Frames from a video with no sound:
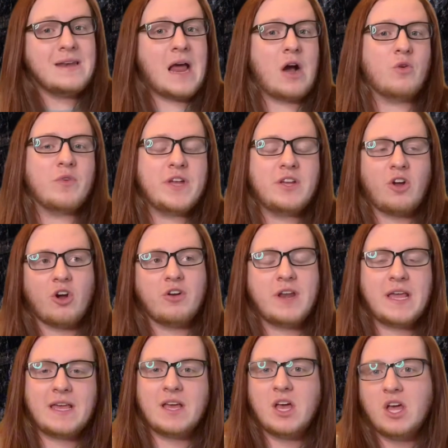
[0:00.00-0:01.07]
Now,
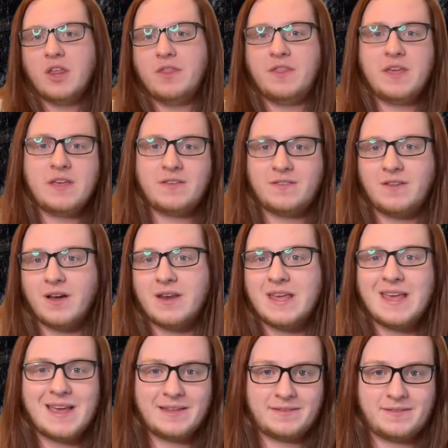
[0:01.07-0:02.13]
regarding the
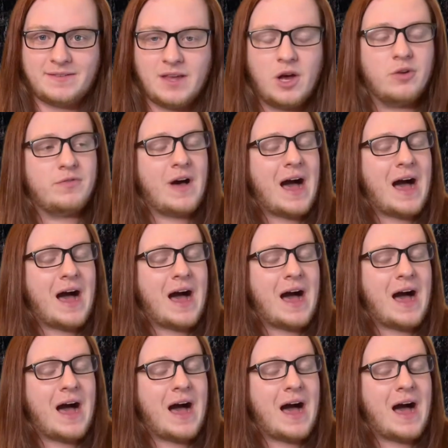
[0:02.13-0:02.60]
study itself,